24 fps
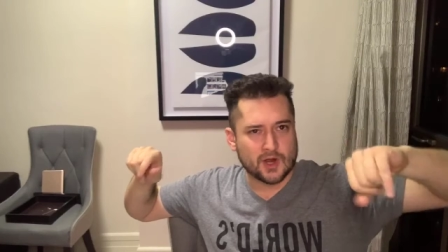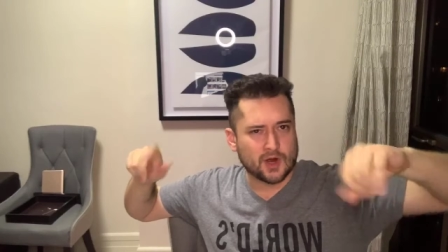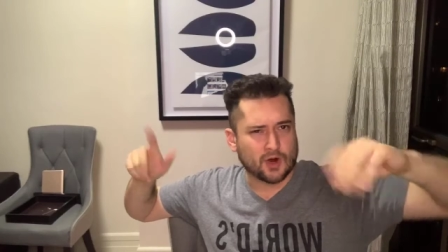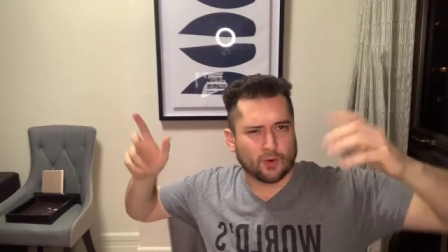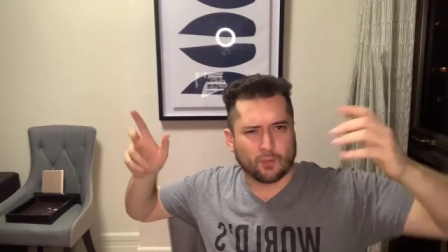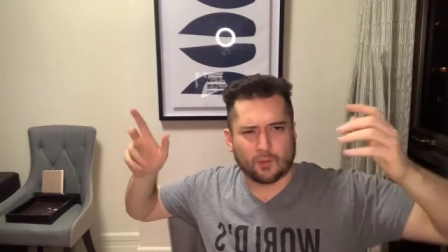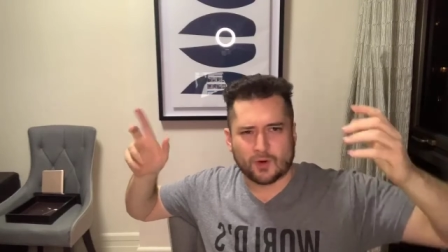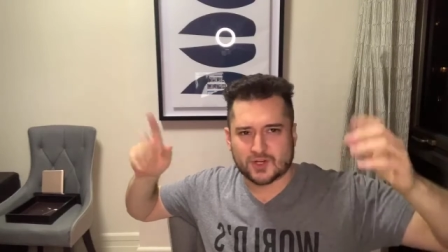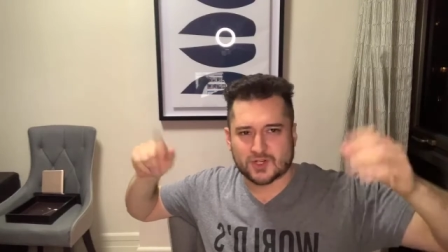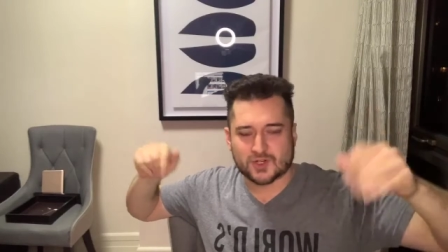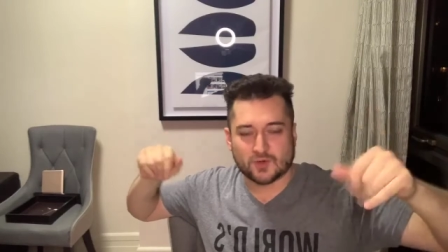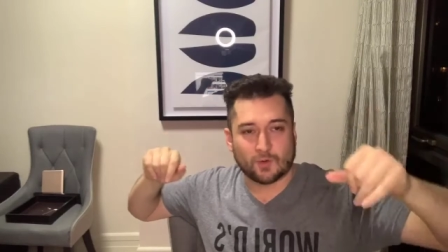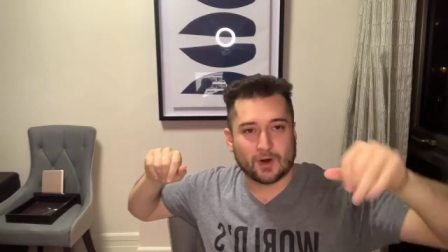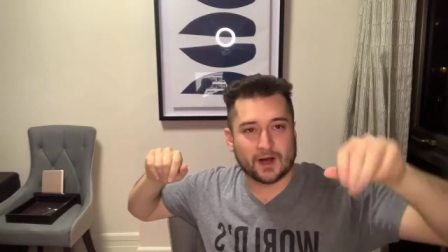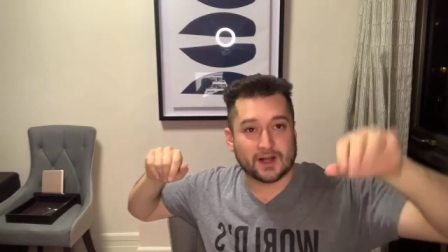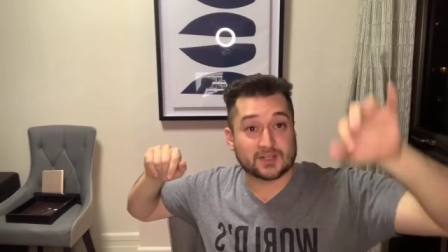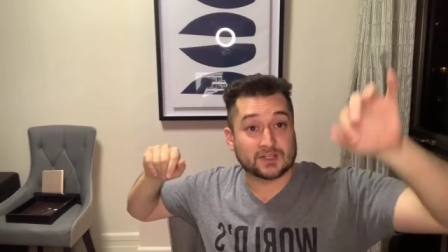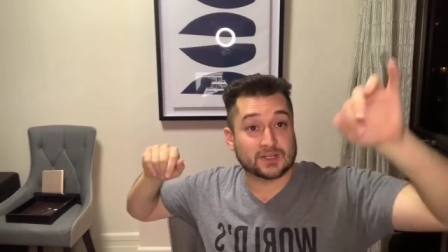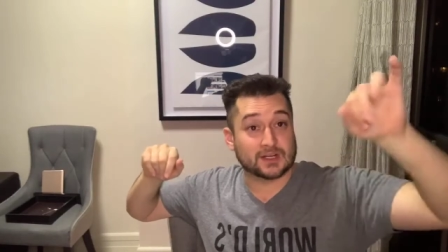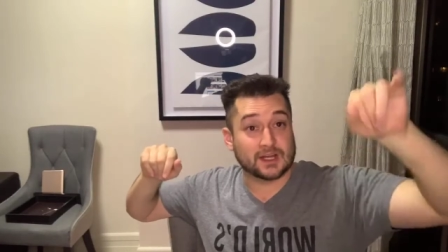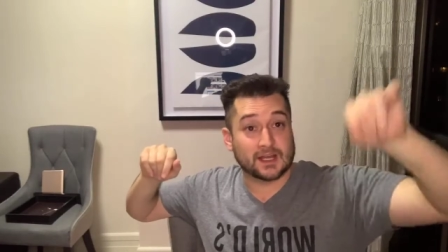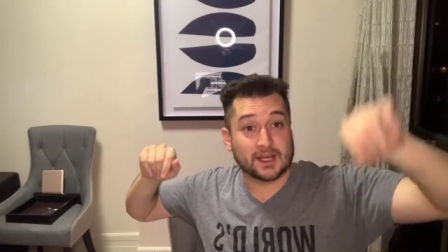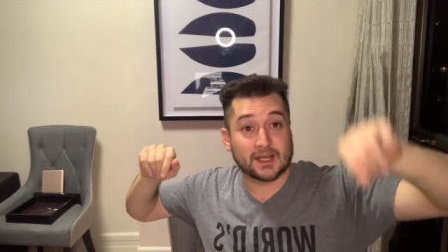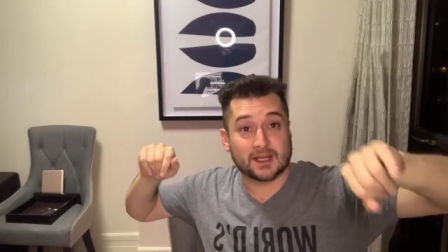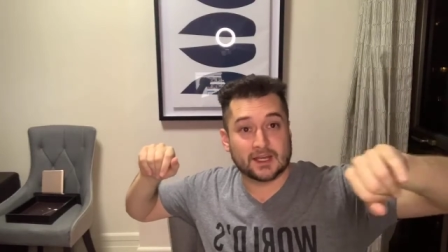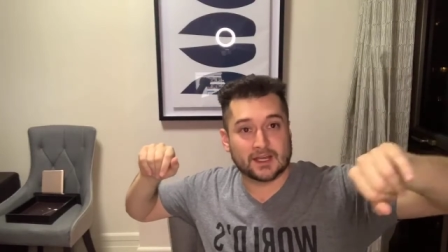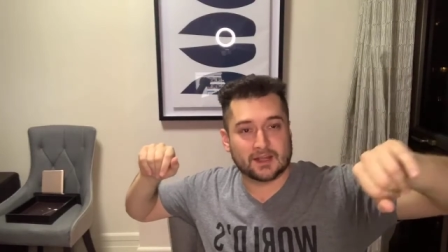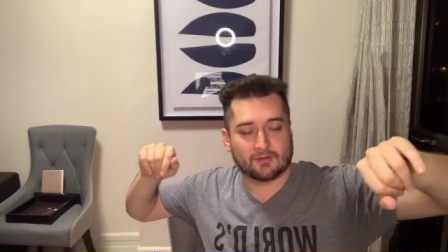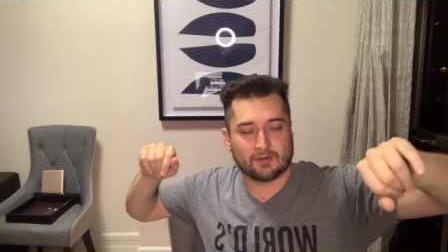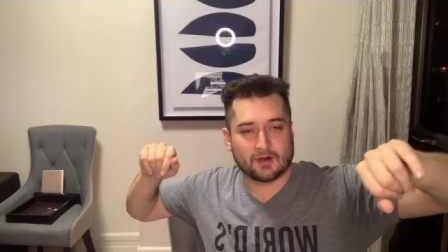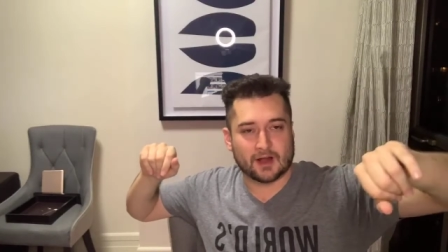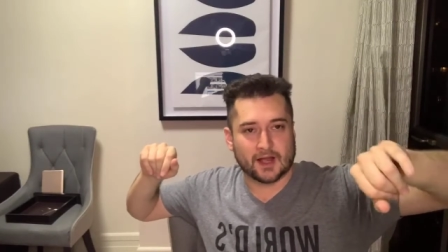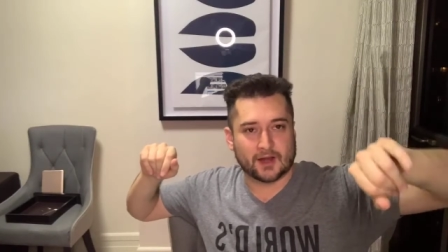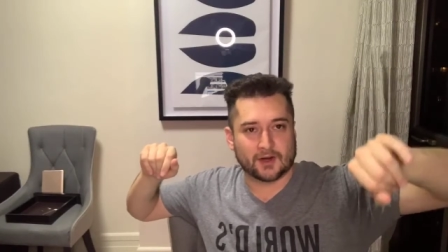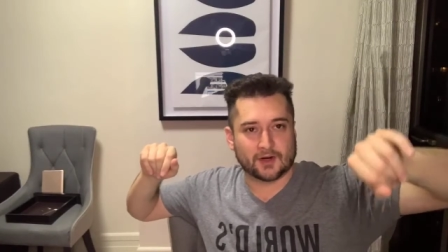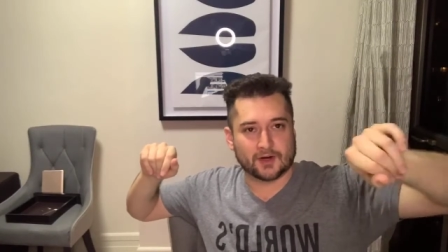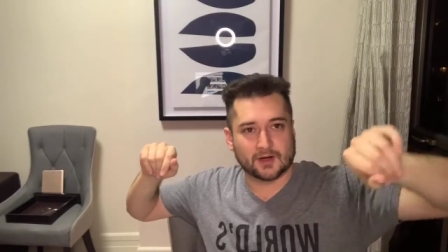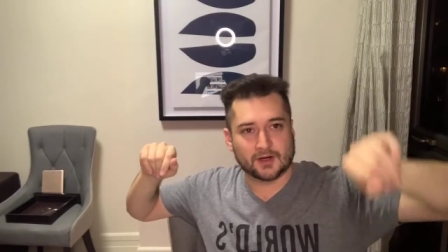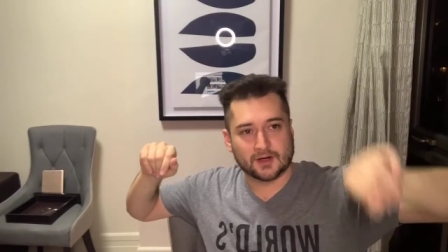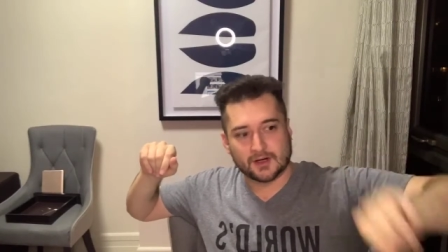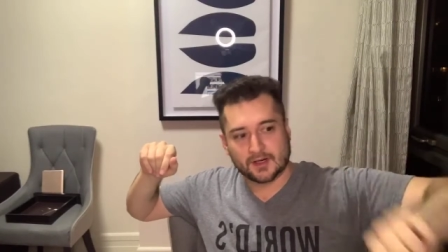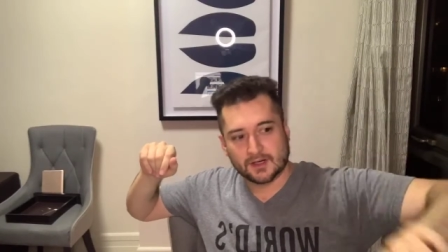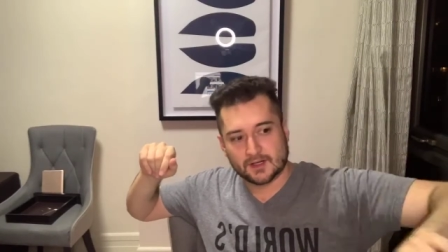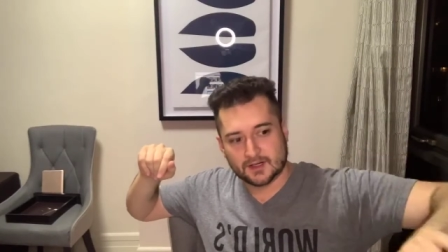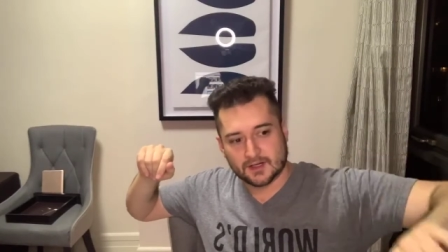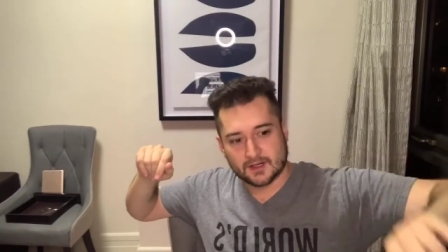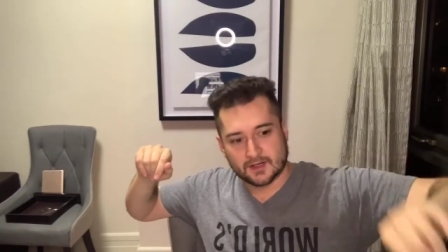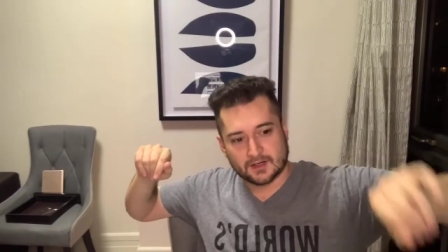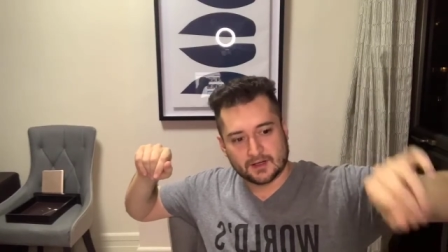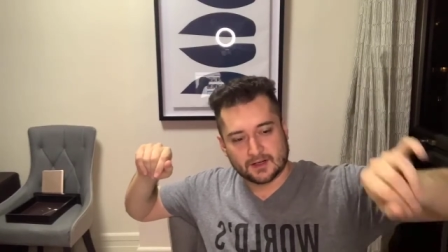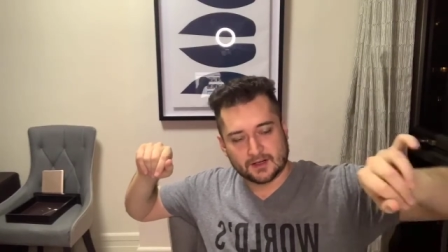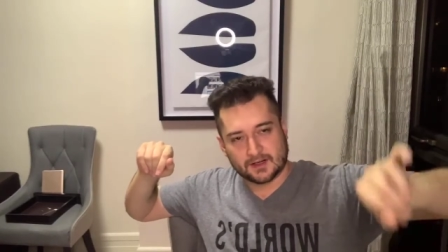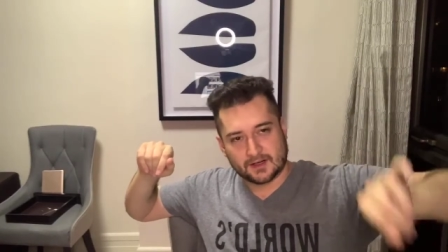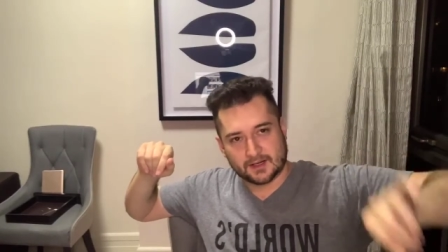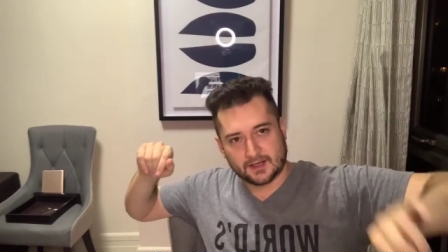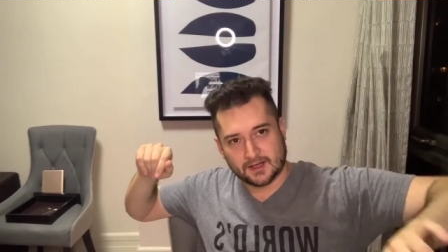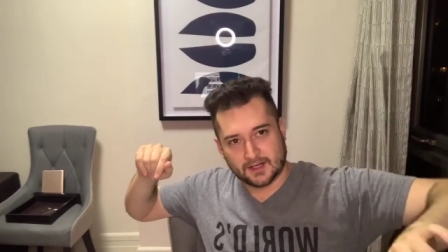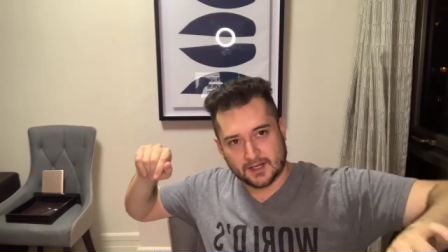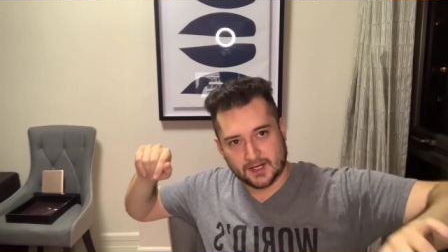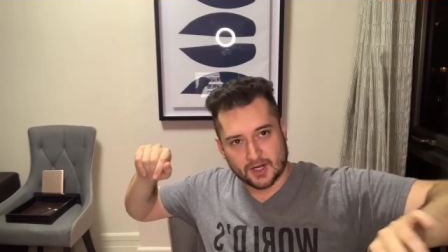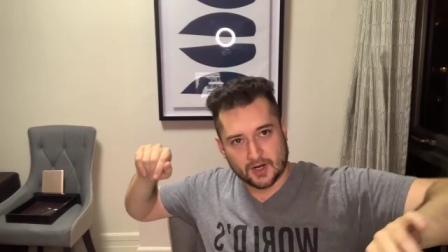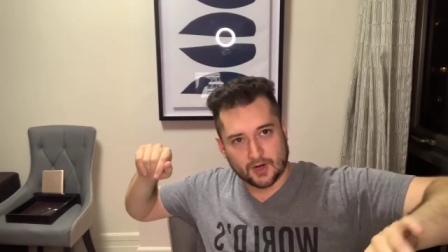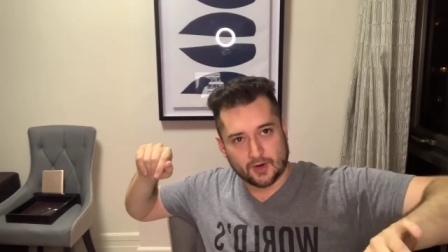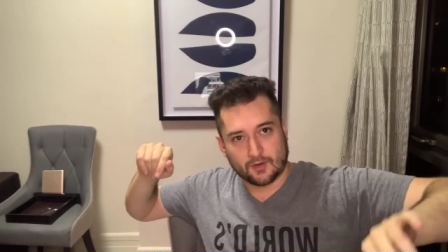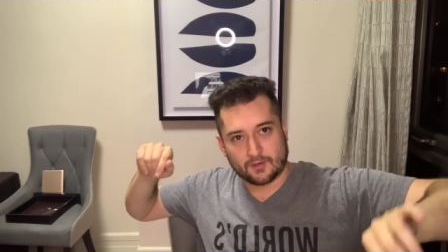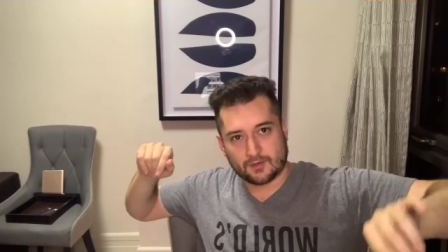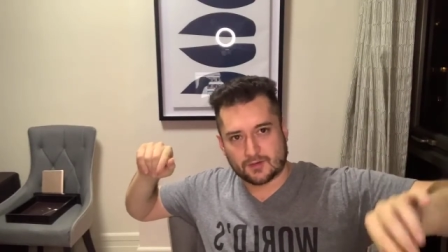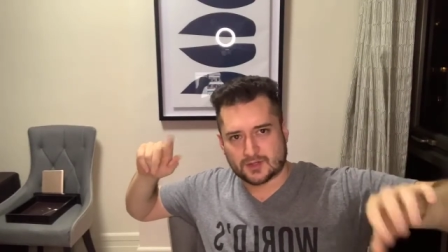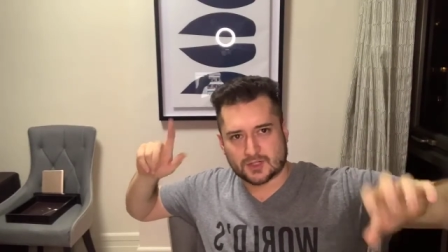or wants to watch an indie writer, you know,